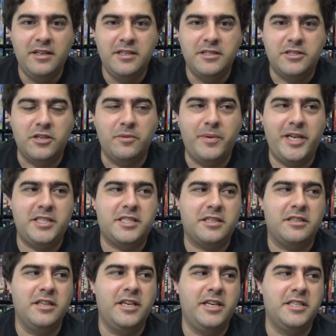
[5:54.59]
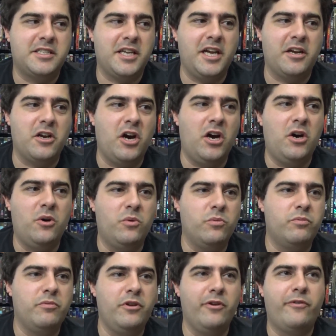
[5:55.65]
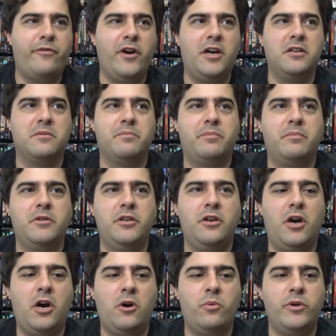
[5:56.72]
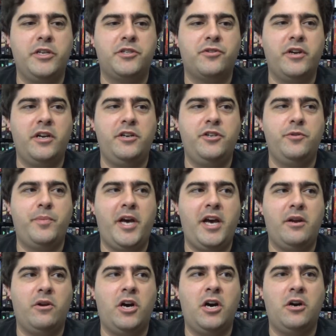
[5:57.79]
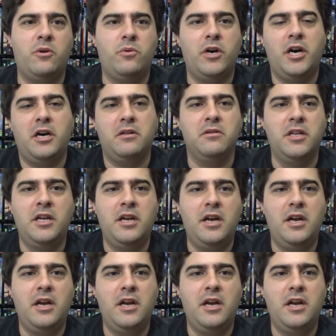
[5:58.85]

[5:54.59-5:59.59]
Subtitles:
So basically, it's like, oh, we treated you bad. Oh well,